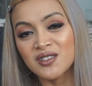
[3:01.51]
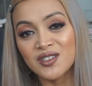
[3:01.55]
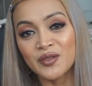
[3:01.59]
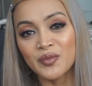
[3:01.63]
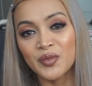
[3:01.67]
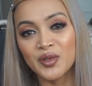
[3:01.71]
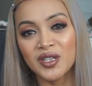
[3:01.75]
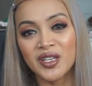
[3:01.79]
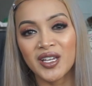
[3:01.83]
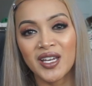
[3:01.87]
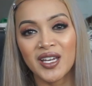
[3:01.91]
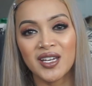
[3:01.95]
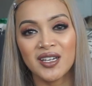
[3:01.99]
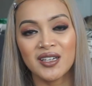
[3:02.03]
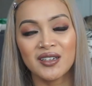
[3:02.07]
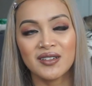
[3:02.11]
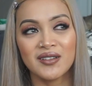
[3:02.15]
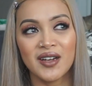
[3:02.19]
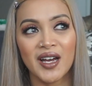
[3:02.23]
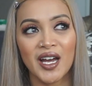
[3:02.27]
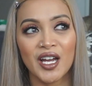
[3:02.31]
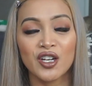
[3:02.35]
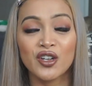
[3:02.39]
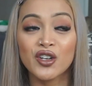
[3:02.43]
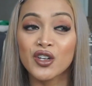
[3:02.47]
Timberlake,
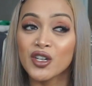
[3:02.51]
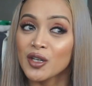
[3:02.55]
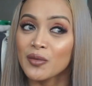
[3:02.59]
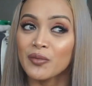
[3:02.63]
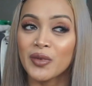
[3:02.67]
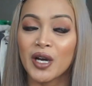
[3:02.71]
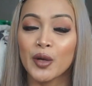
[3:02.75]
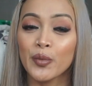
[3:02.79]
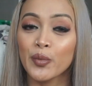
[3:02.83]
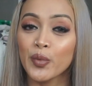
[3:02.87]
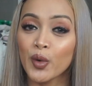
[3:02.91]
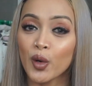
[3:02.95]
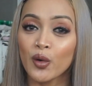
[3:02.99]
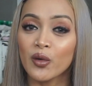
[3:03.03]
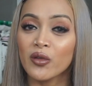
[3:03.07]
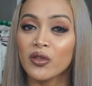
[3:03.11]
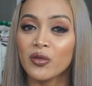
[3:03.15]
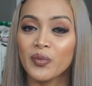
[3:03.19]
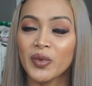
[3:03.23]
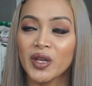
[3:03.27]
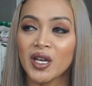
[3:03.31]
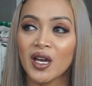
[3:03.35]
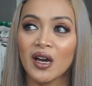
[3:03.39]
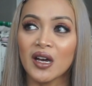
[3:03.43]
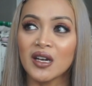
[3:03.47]
I couldn't buy both
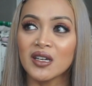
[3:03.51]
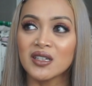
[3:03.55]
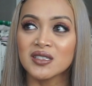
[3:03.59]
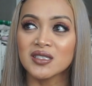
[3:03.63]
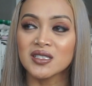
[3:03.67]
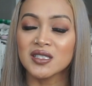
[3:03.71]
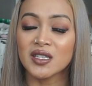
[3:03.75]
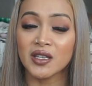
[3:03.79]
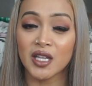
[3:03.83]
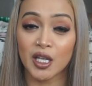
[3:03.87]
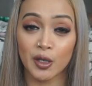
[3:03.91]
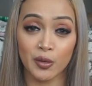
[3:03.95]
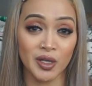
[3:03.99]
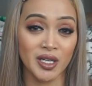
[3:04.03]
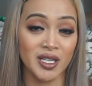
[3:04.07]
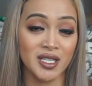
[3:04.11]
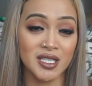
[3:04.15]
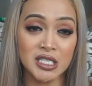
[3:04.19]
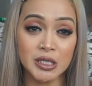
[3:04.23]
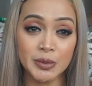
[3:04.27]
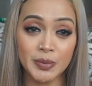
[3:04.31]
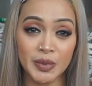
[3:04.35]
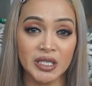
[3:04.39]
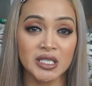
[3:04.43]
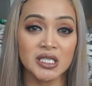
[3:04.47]
because they were
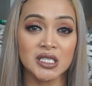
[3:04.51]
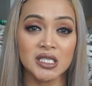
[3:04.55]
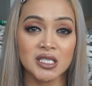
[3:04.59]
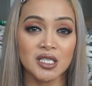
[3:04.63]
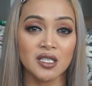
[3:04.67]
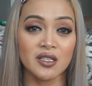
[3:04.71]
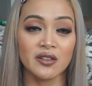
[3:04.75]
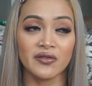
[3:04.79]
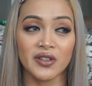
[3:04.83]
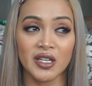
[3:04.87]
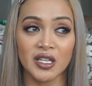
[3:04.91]
expensive.